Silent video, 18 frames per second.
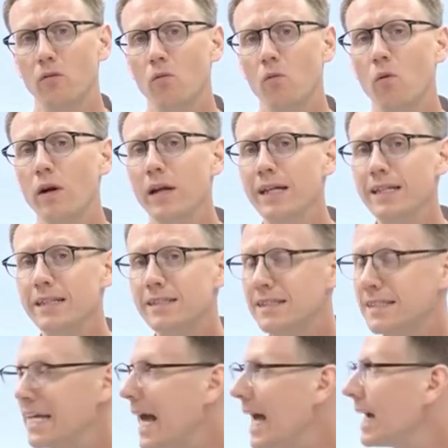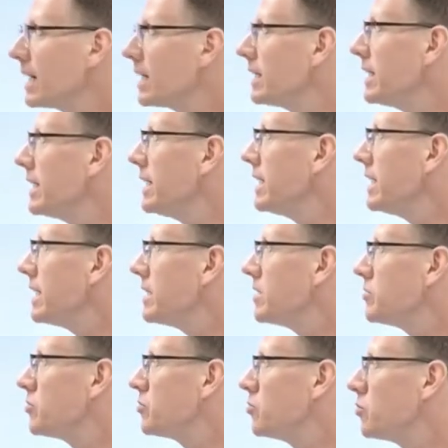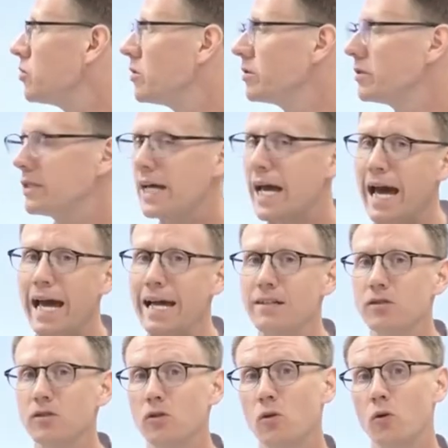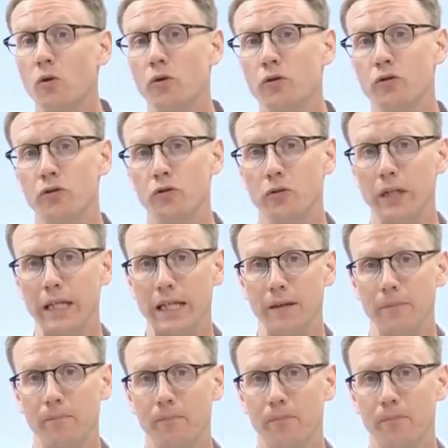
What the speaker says: What exactly is your task or duty?